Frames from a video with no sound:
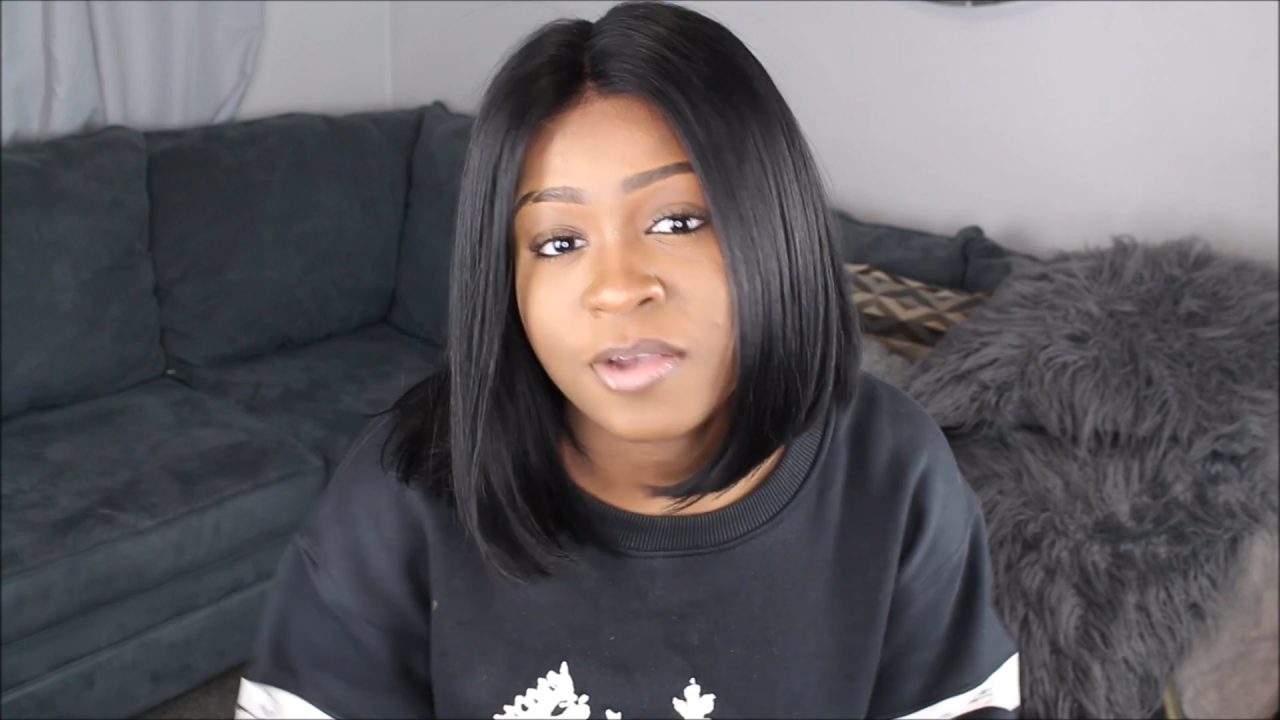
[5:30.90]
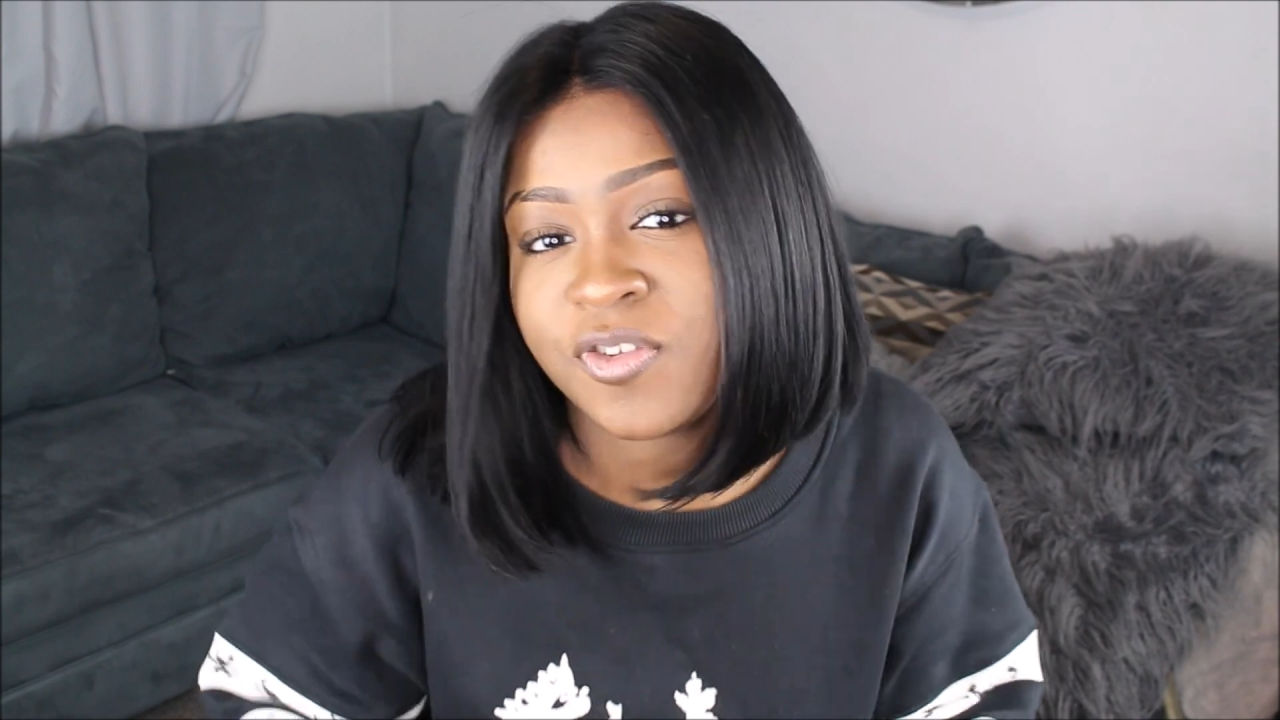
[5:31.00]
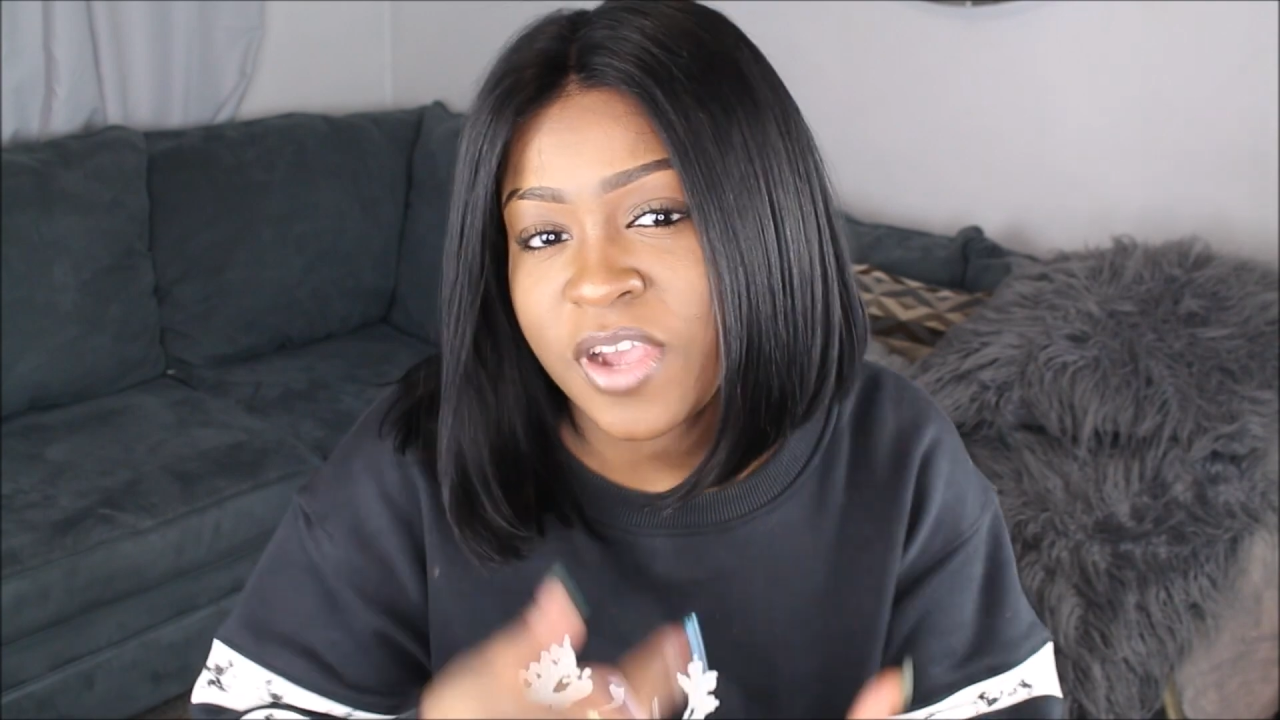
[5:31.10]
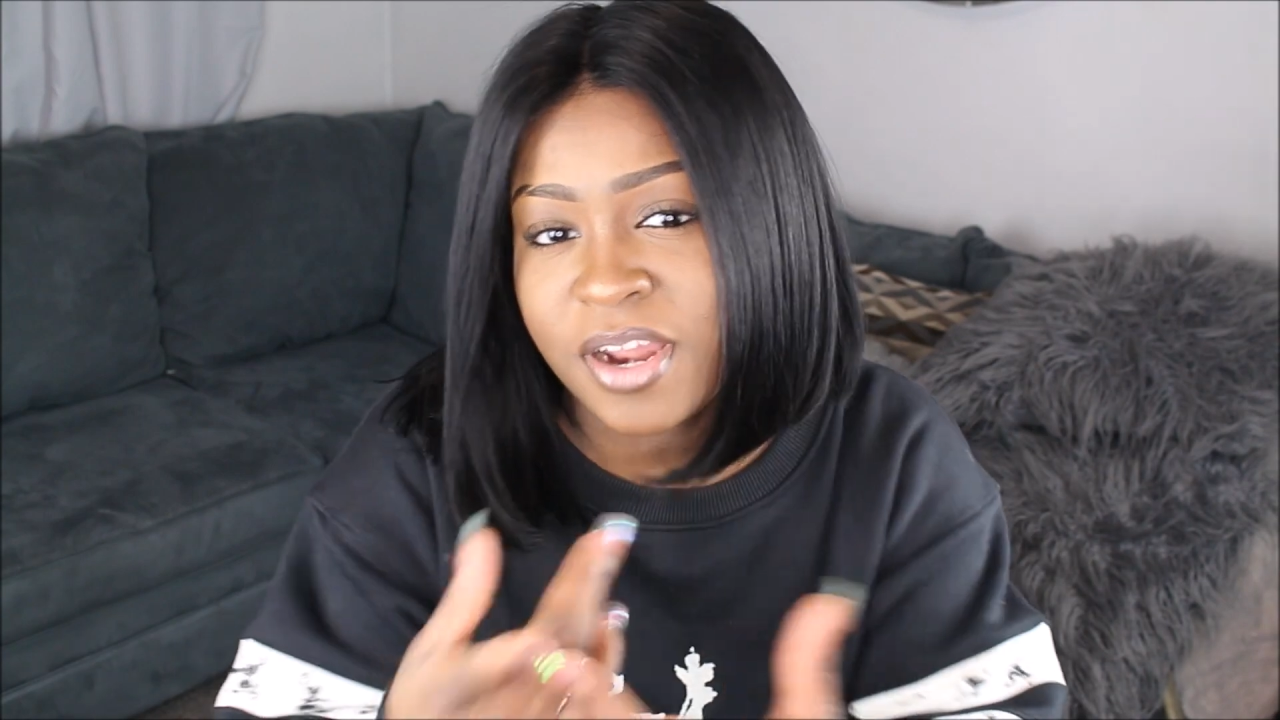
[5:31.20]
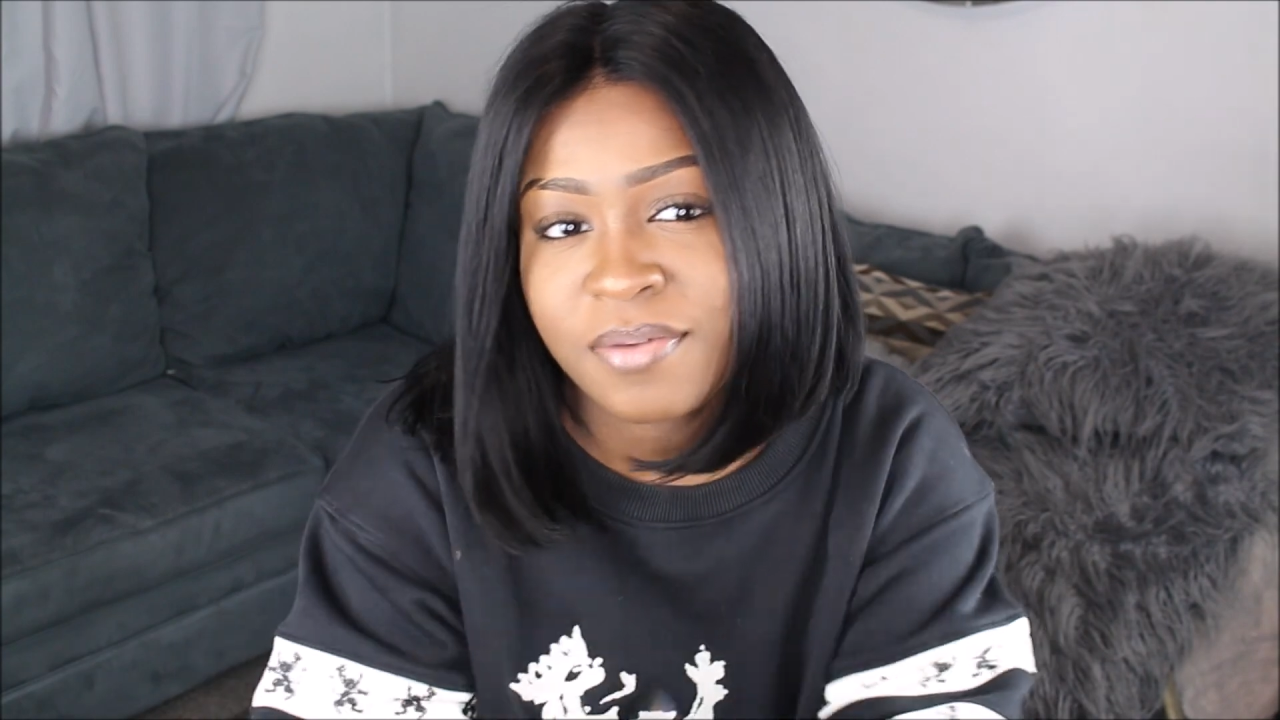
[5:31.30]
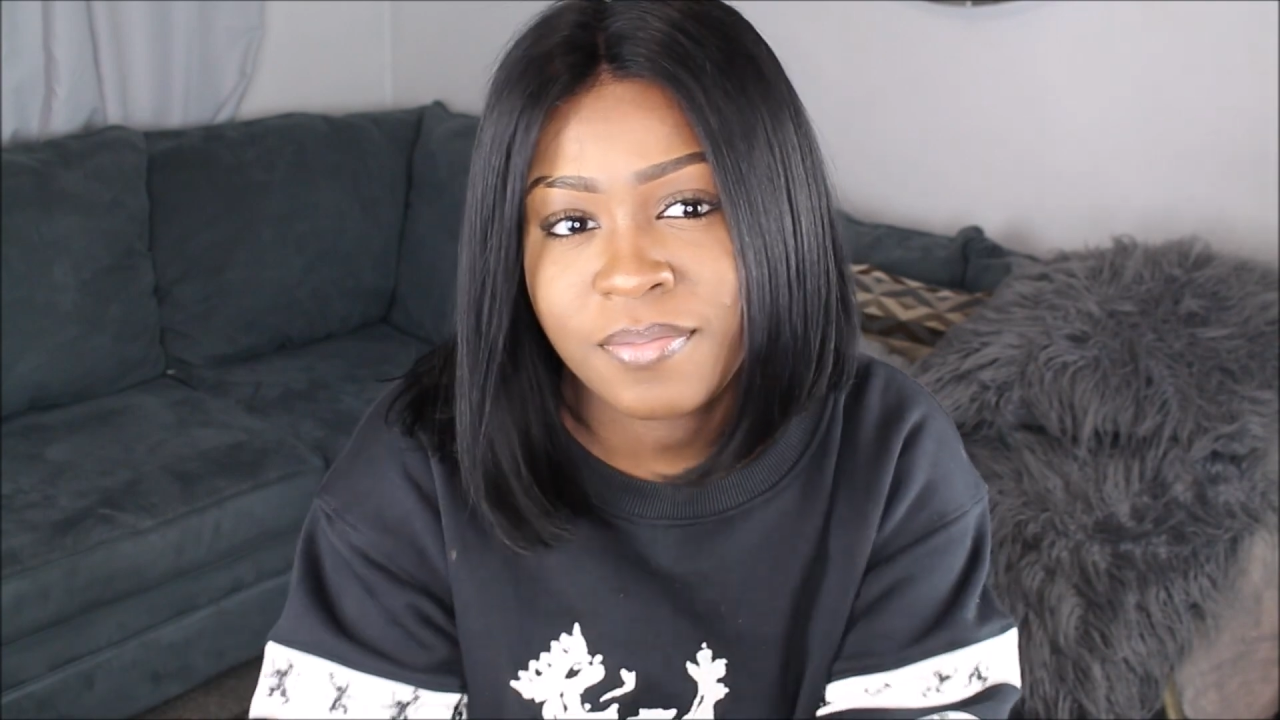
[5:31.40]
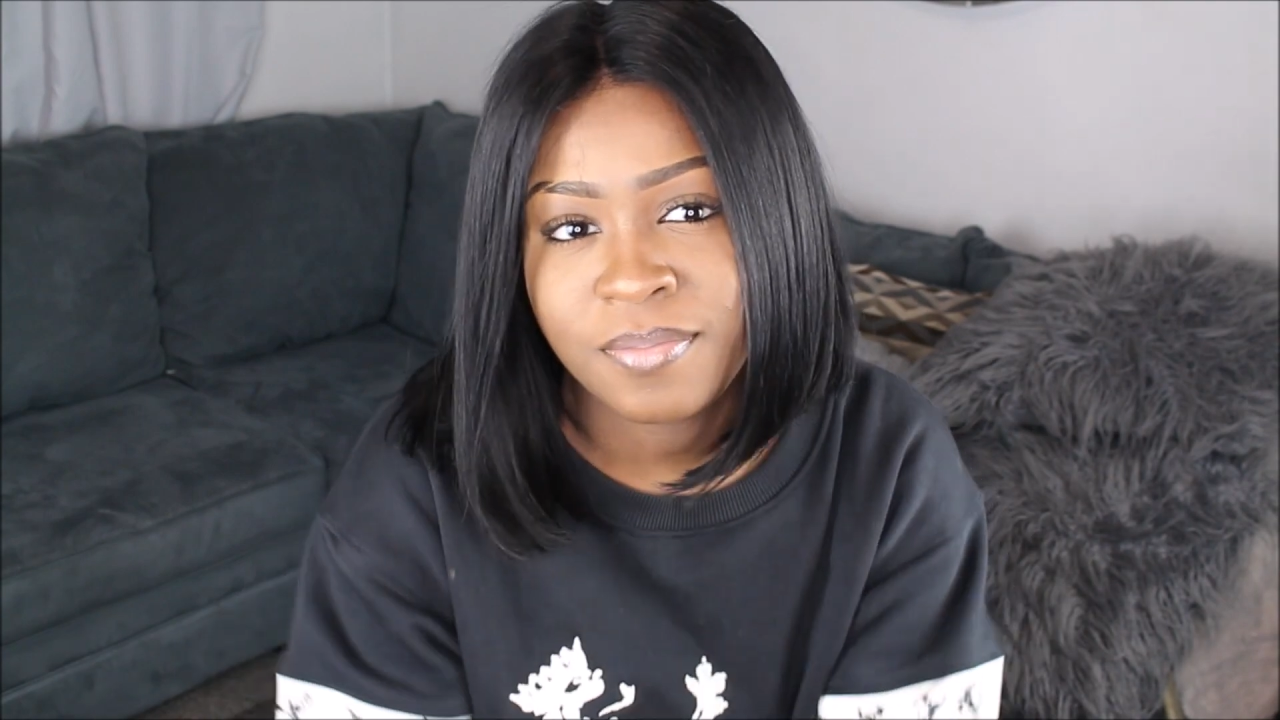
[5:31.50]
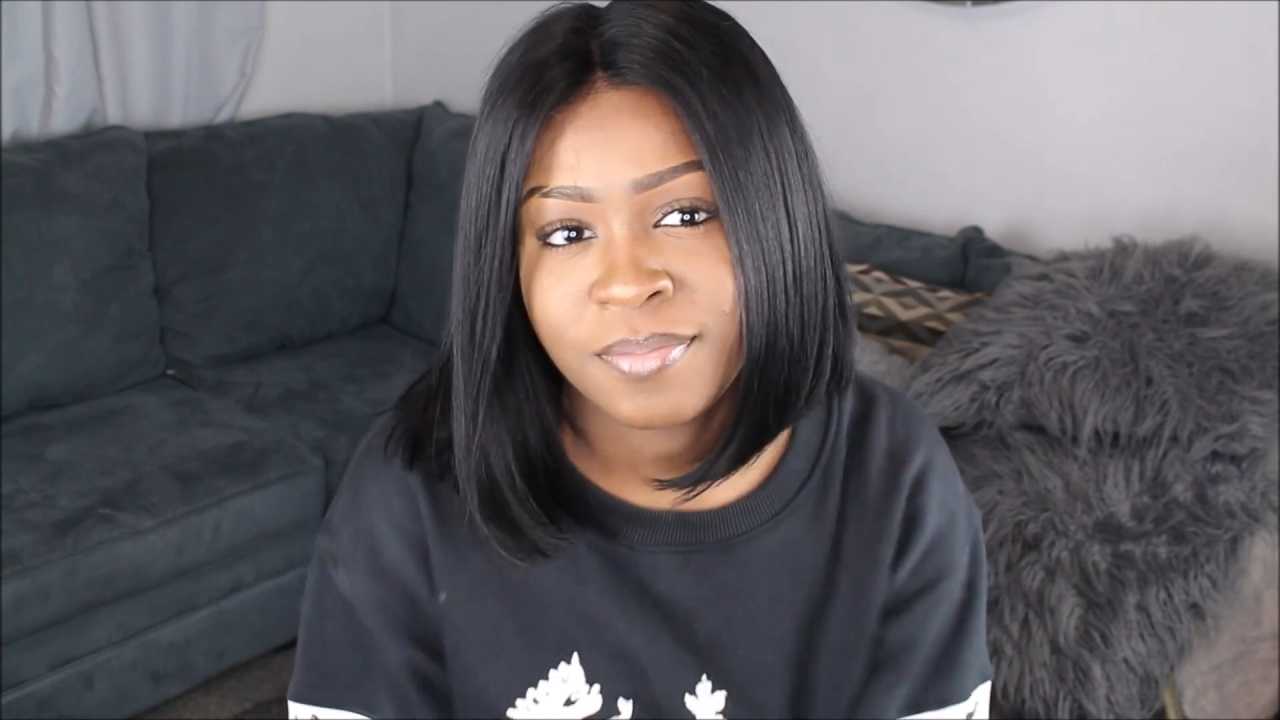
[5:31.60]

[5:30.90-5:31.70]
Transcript: shedding.